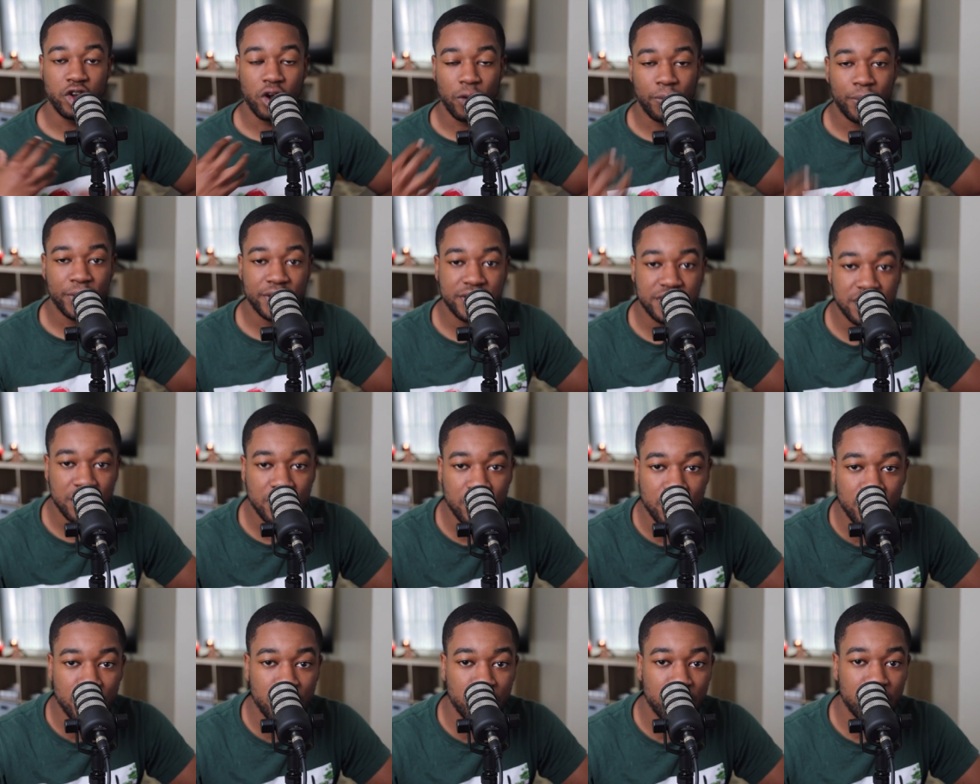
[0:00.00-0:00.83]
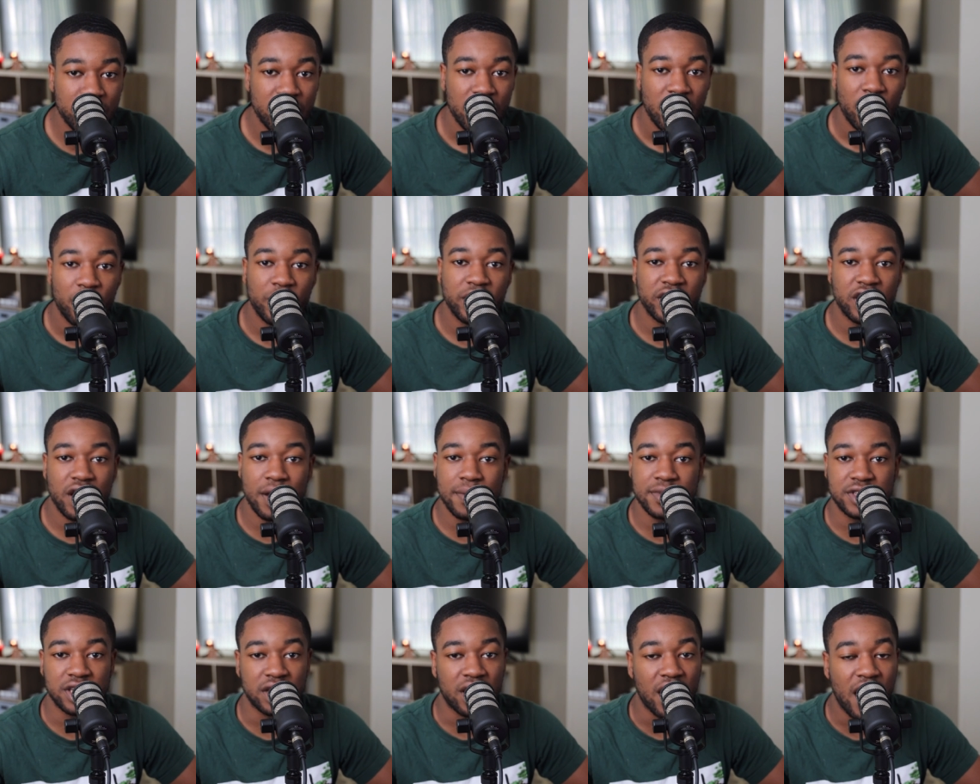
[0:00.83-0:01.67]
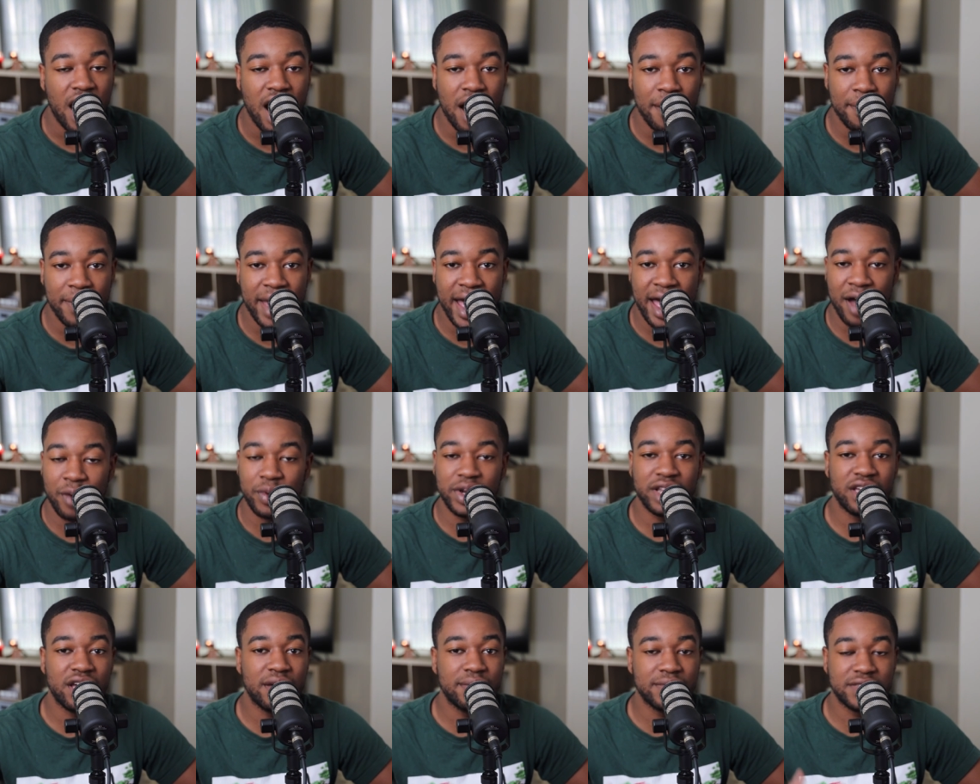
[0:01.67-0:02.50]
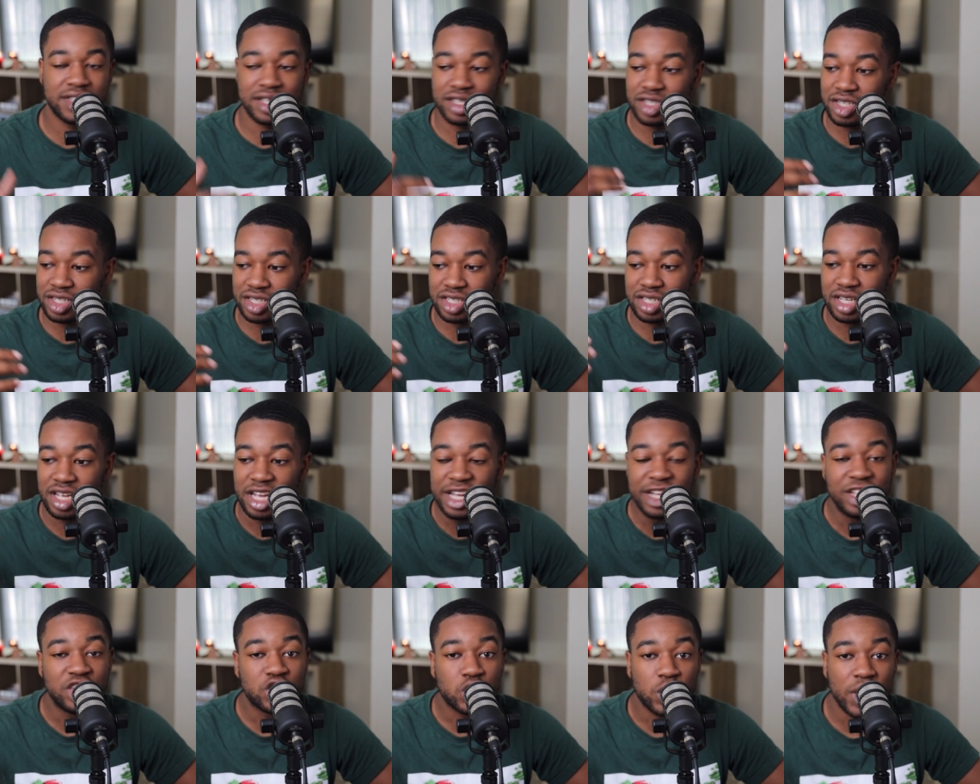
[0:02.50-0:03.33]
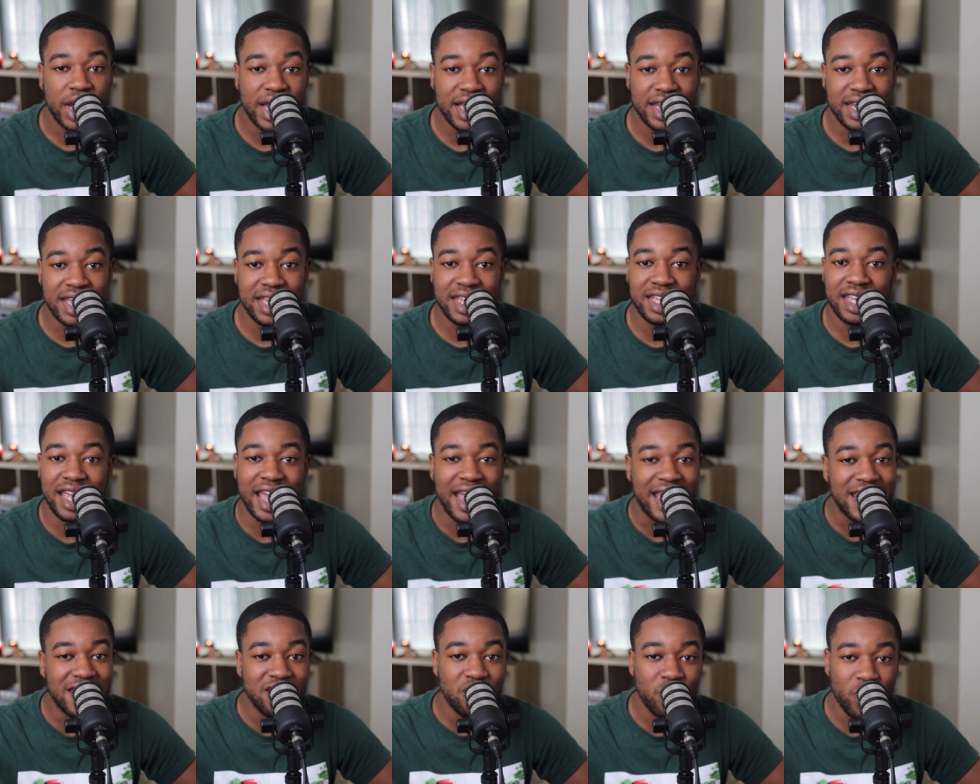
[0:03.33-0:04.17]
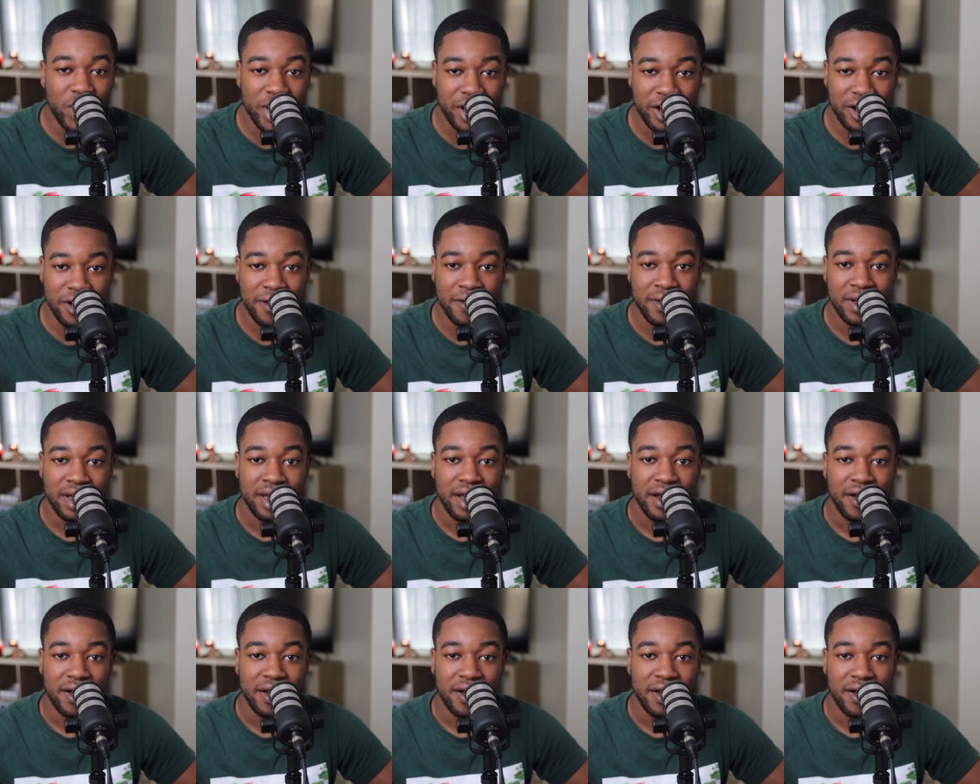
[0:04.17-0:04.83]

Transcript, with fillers: your platoon, when it comes to combat, when it comes to just training anywhere.